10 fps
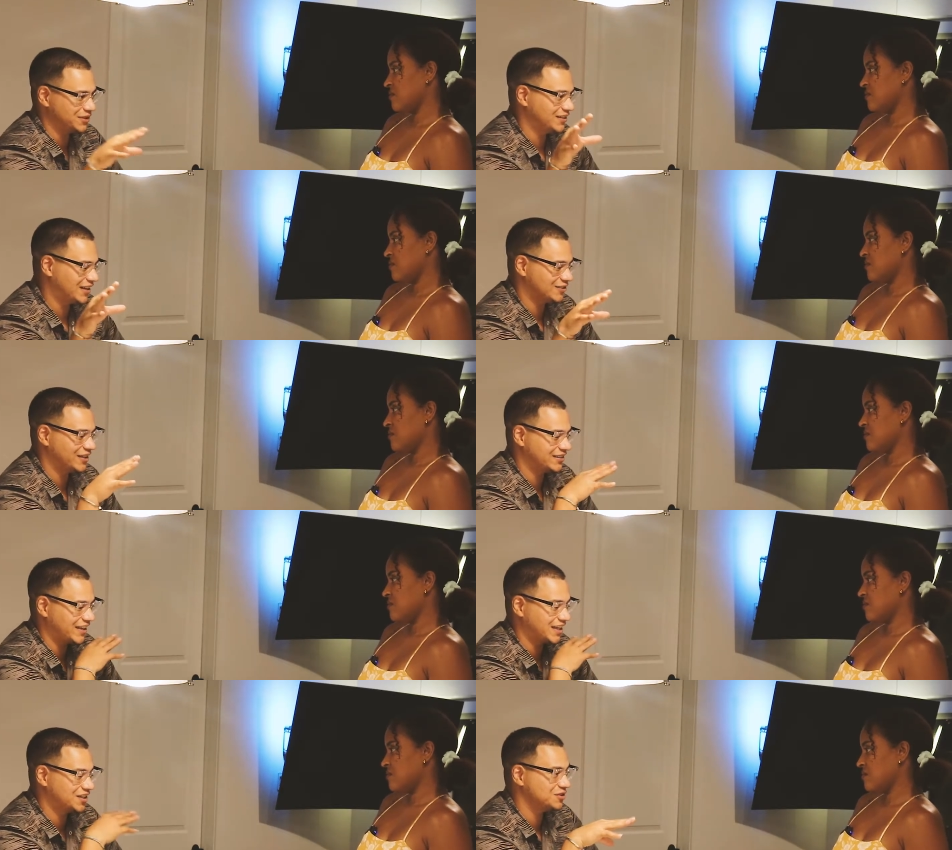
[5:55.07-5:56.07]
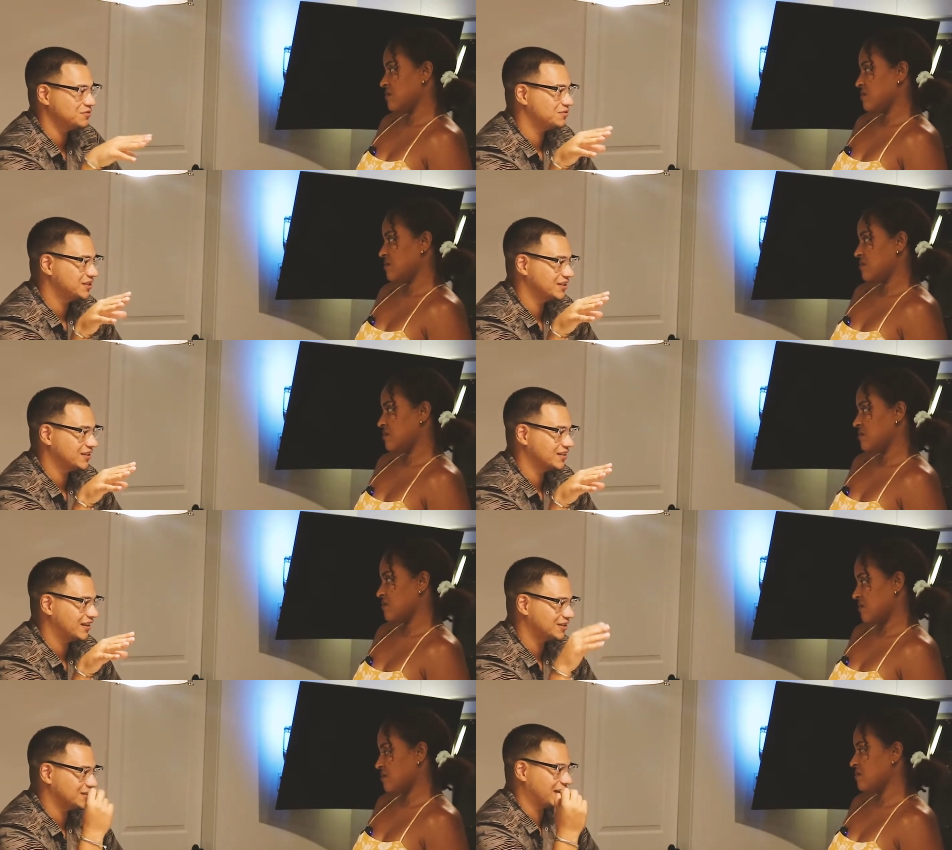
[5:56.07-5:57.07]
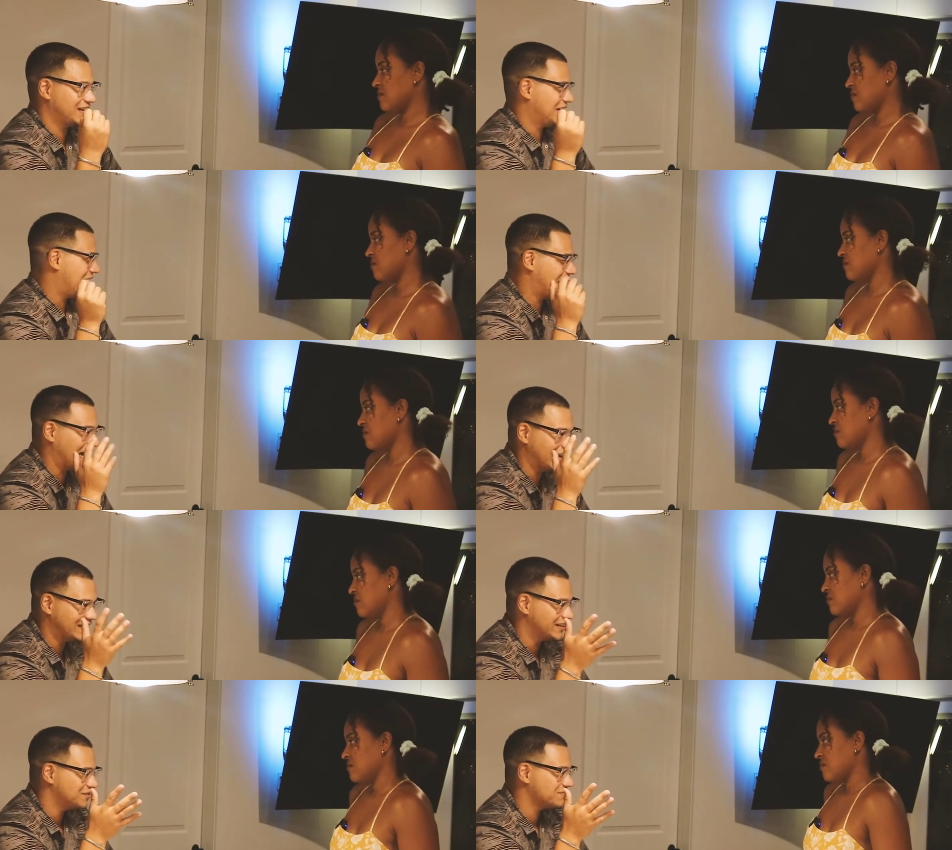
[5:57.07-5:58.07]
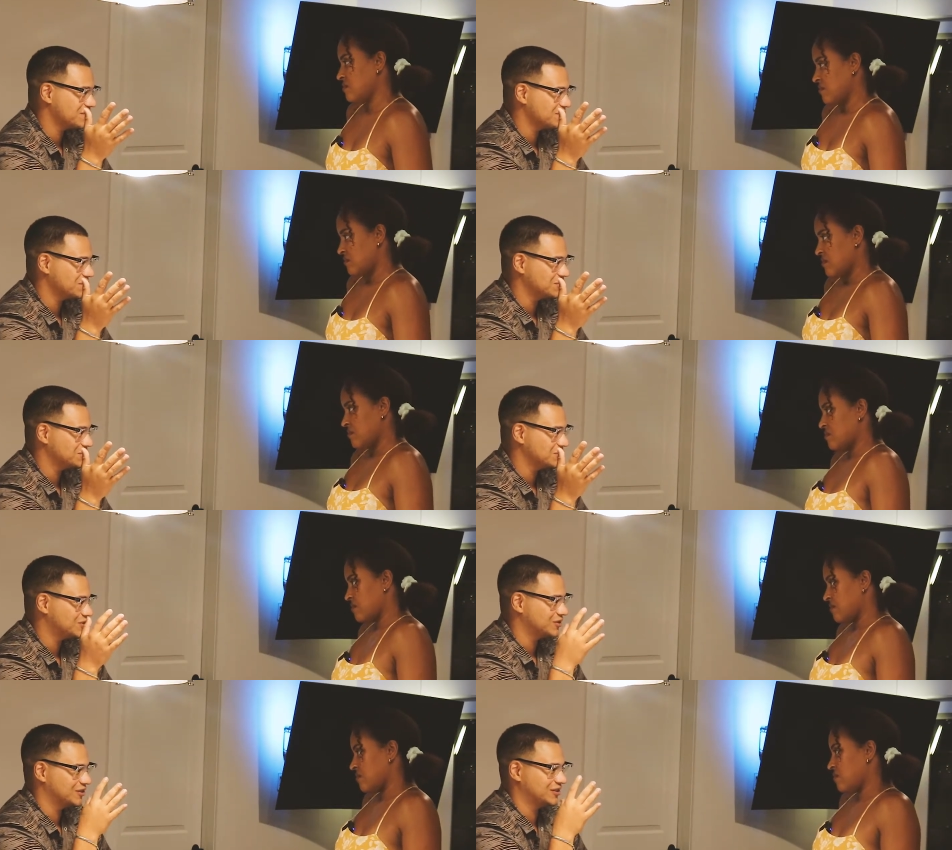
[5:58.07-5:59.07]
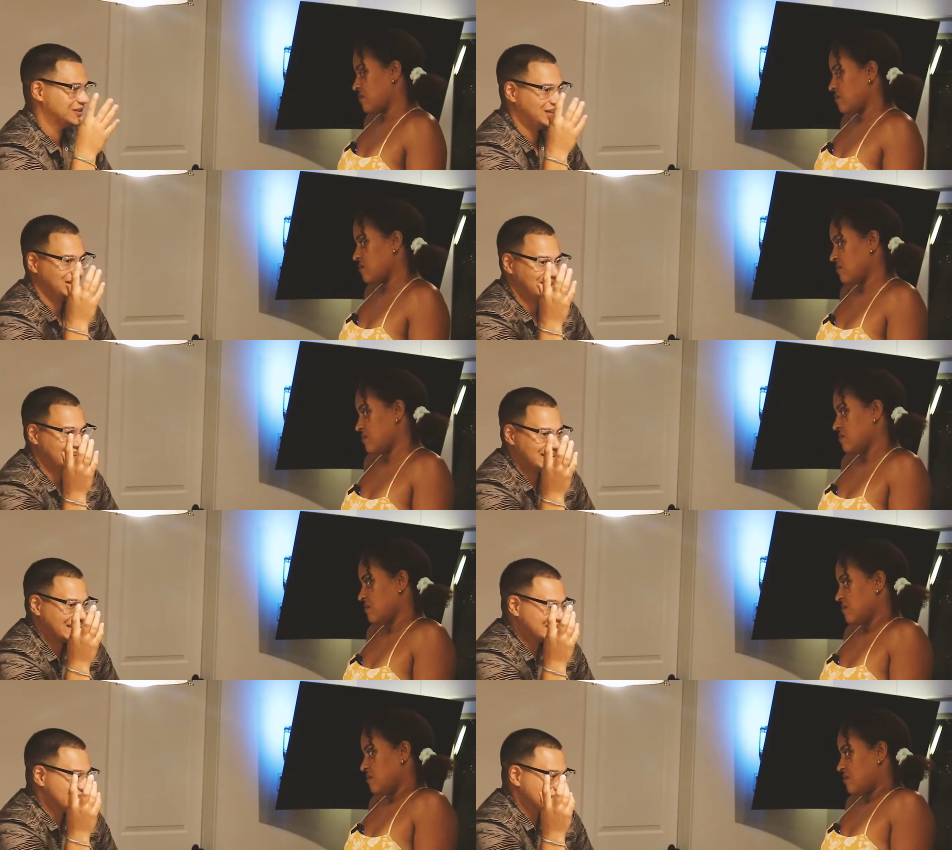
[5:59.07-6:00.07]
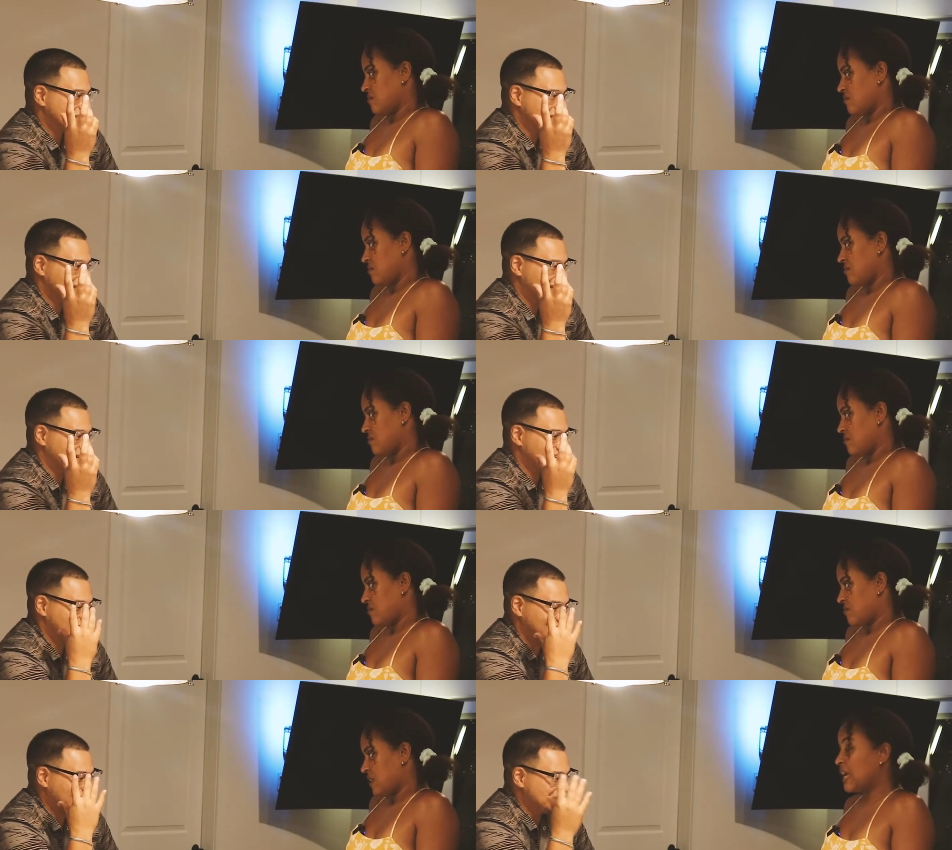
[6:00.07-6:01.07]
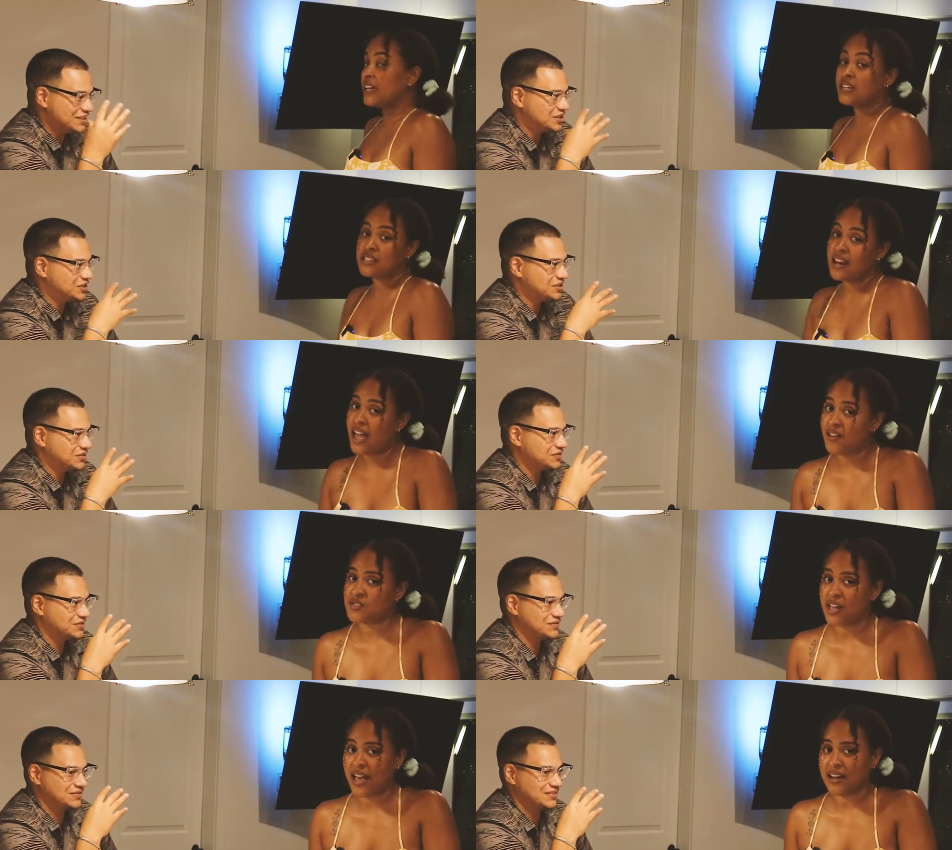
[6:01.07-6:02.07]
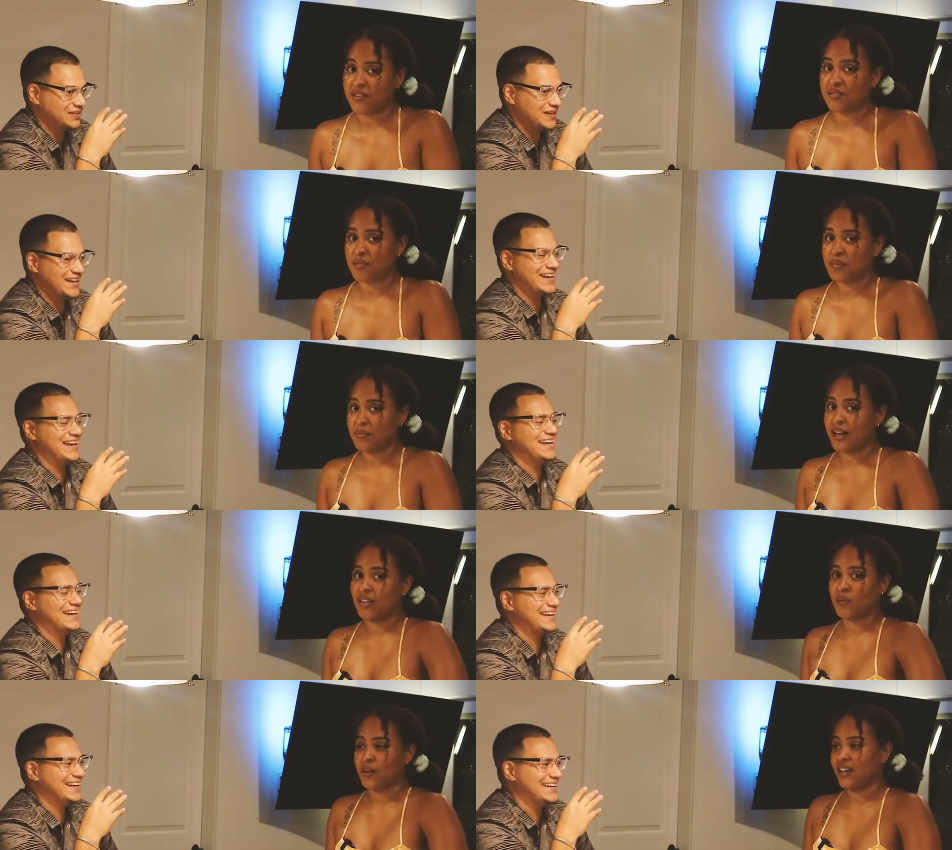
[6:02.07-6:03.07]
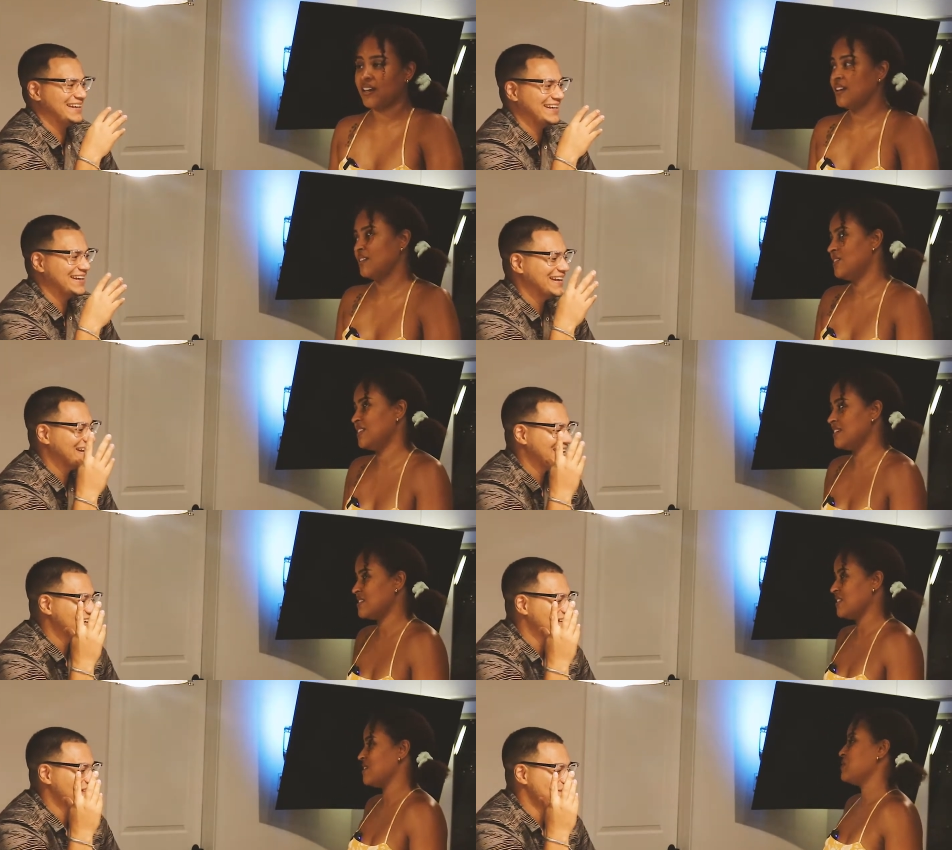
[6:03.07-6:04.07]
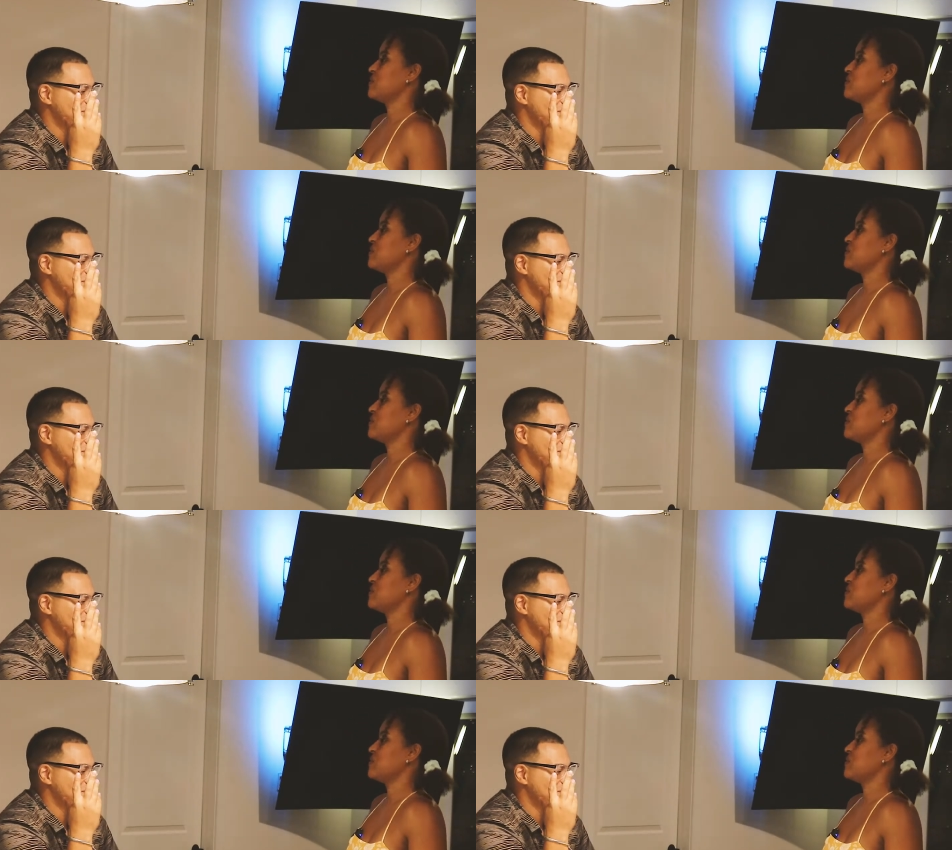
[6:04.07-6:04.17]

Speaker 1: me. I don't like that guilt feeling. I don't like hiding it from you mm-hmm. or like it's just like
Speaker 2: I he just, doesn't have to hide it from me, by the way. He, he doesn't.